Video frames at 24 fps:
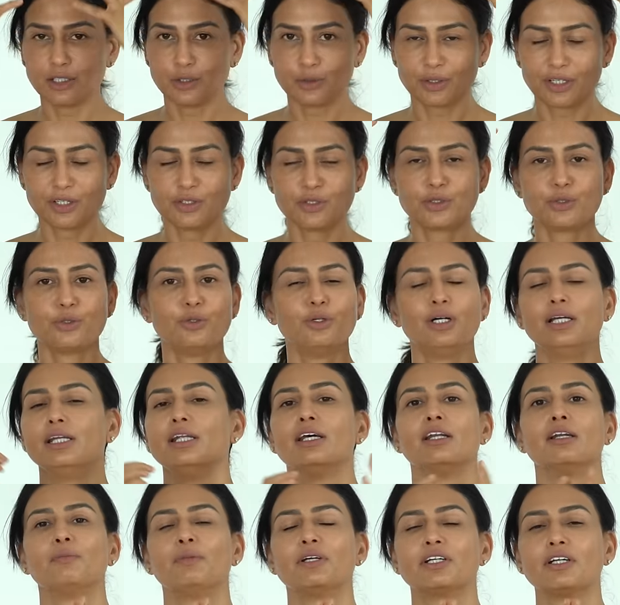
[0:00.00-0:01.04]
you can do a
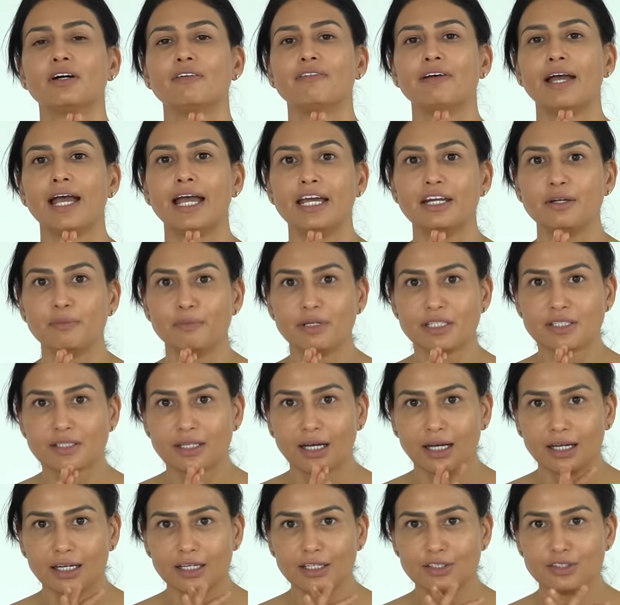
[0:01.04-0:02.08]
little bit of head
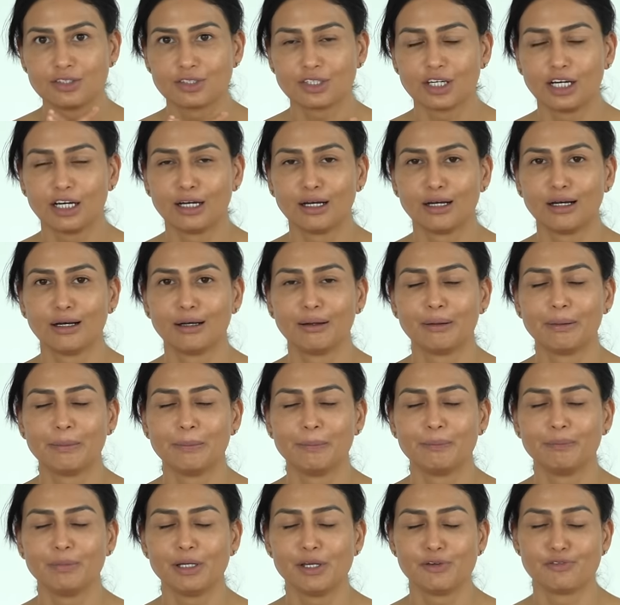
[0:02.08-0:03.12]
massage
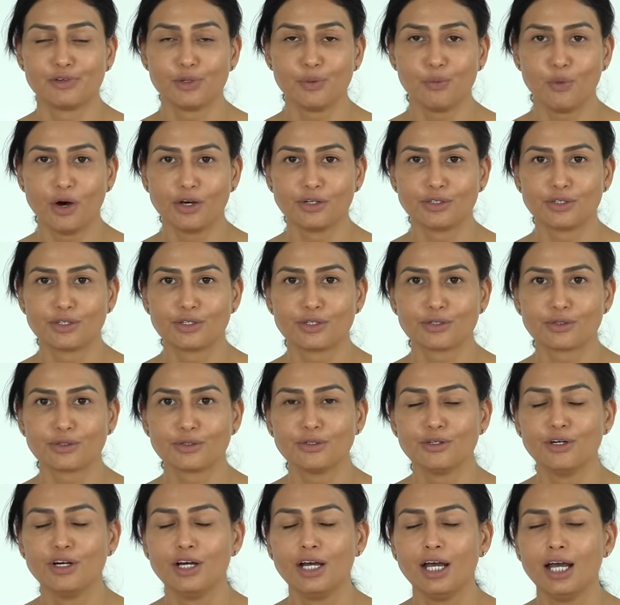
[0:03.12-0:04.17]
um, if you want
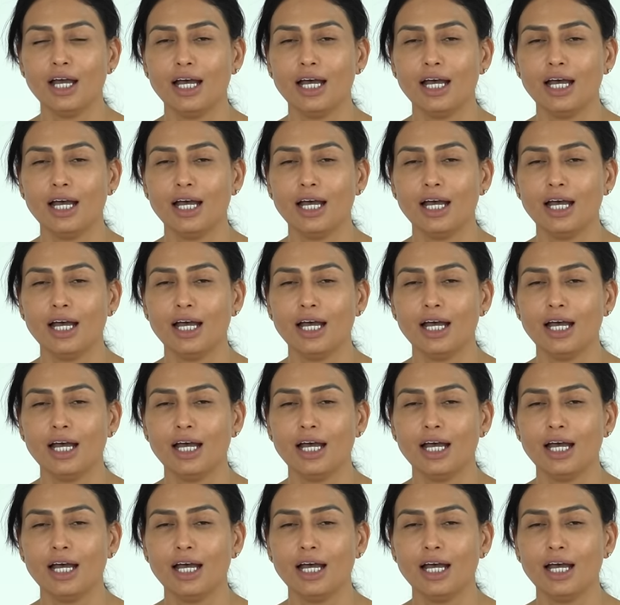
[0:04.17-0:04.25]
to.